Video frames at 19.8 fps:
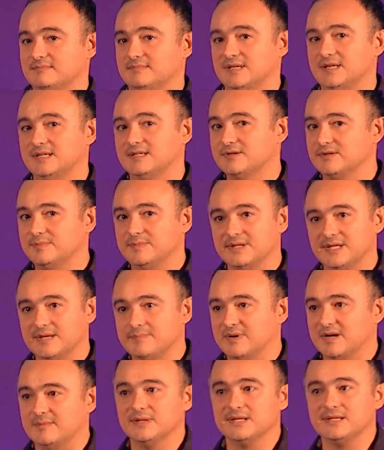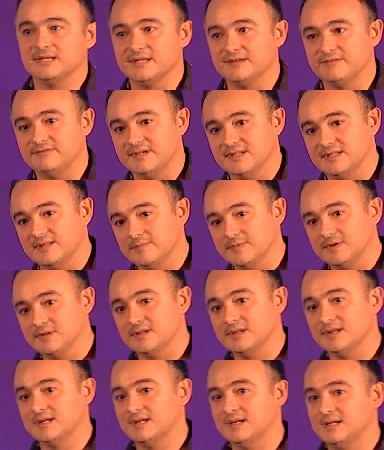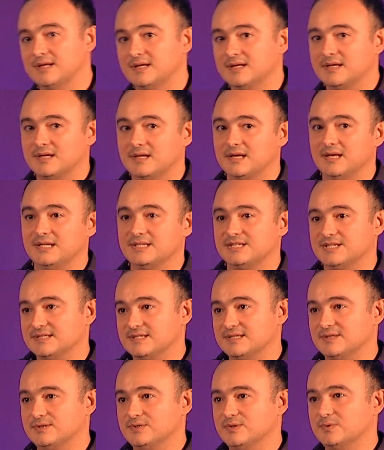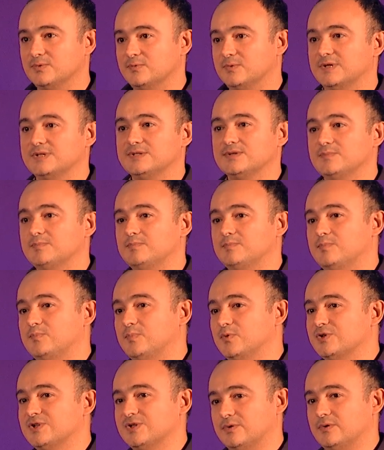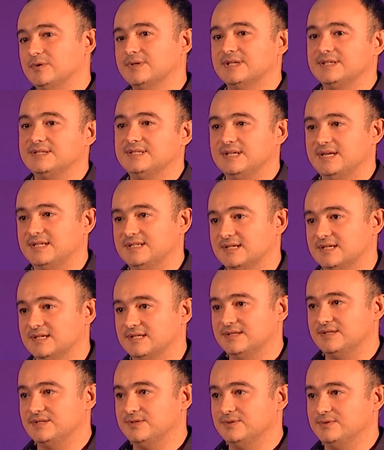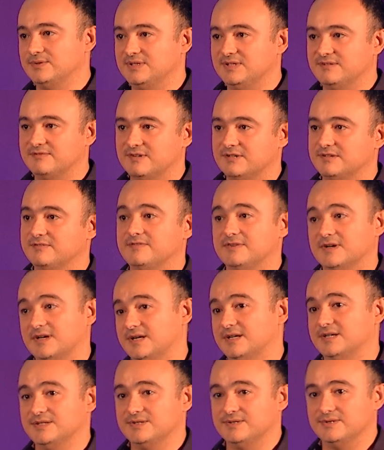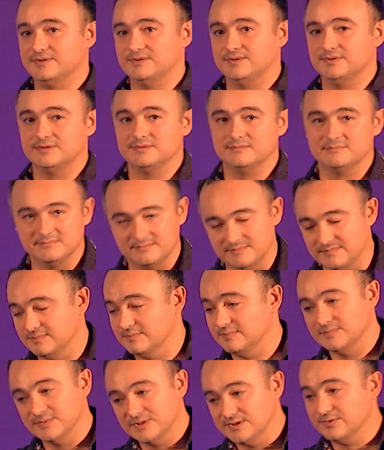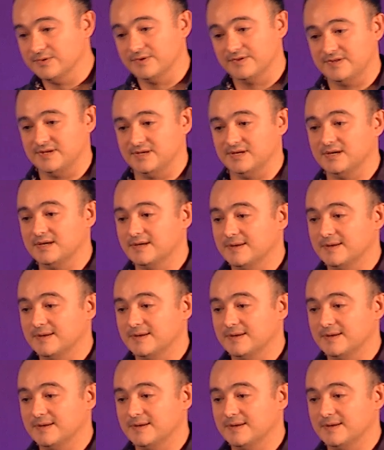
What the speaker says: It could be publicly available. It's just you don't want to push all that data to the verifier to do the thing.